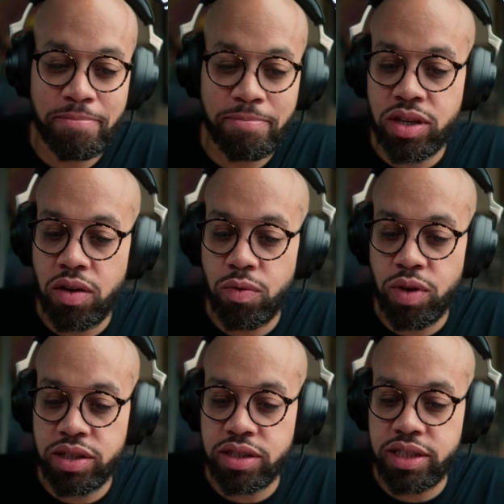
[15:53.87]
So
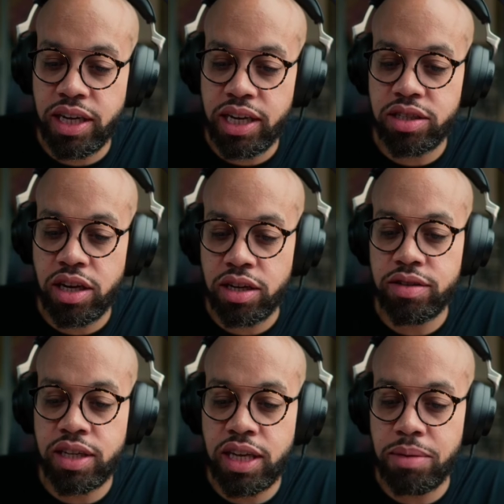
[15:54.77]
once it's done, it's
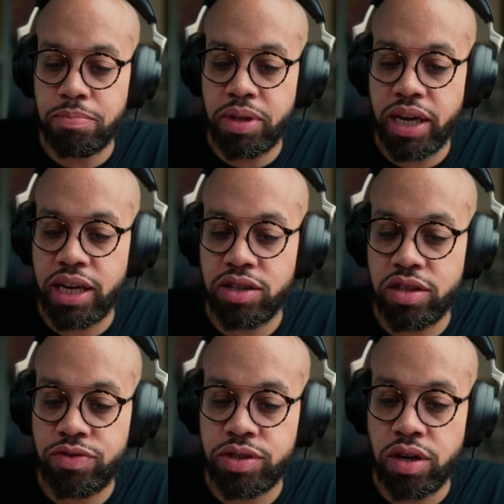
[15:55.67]
gonna keep playing itself.